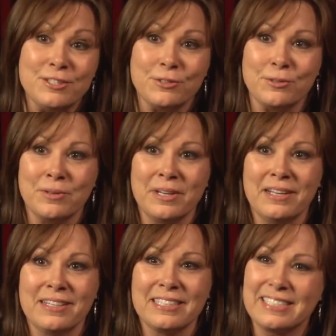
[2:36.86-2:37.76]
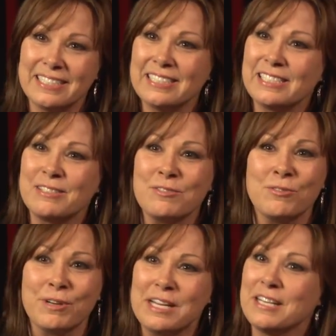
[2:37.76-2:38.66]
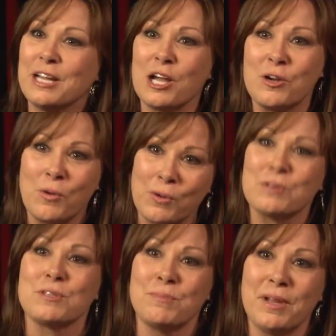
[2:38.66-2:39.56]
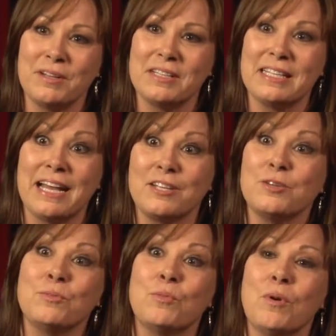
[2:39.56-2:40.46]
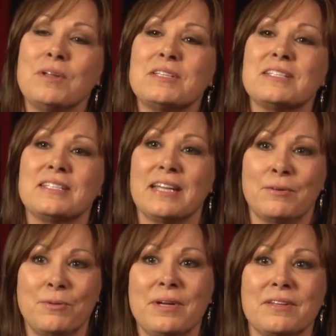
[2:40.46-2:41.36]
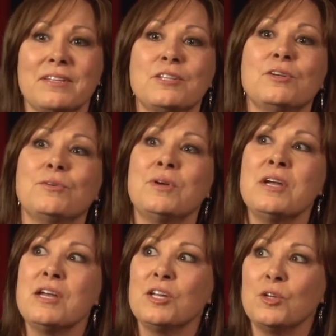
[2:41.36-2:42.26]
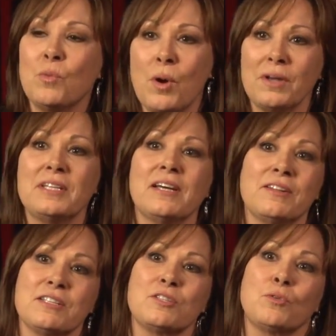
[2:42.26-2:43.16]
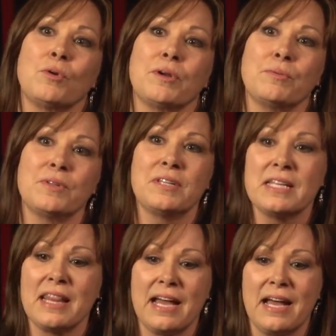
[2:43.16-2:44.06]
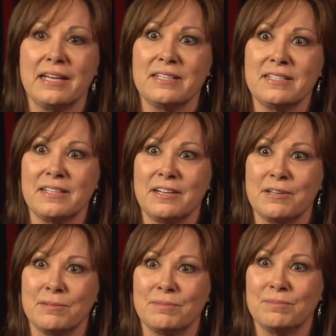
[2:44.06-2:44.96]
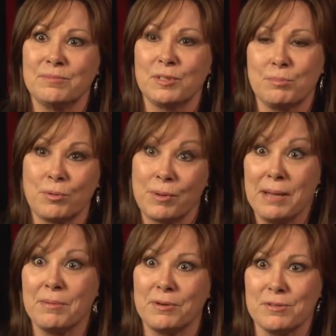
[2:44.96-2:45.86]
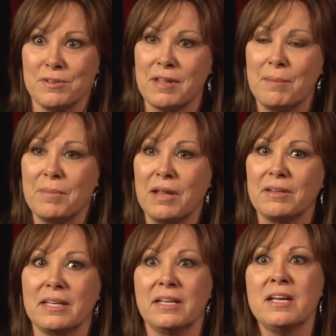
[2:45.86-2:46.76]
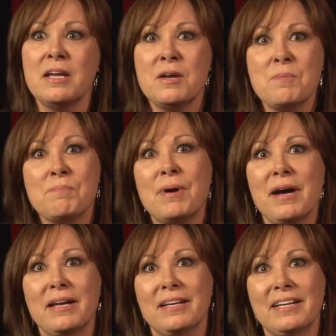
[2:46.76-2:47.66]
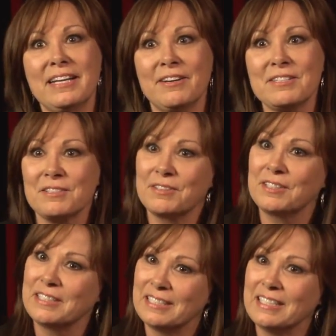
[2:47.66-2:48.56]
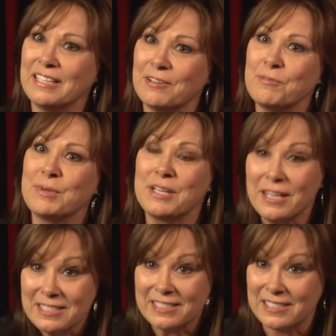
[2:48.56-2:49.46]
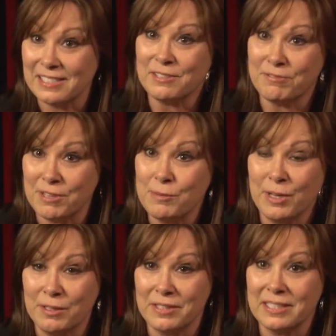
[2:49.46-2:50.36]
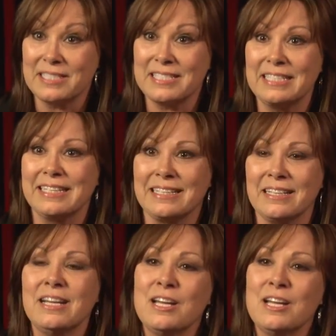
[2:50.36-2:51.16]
to, because he's written a gorgeous melody that you want to stay with, and you want to tell the story within that, the parameters of that melody. But he also, because it's such a fun melody to sing,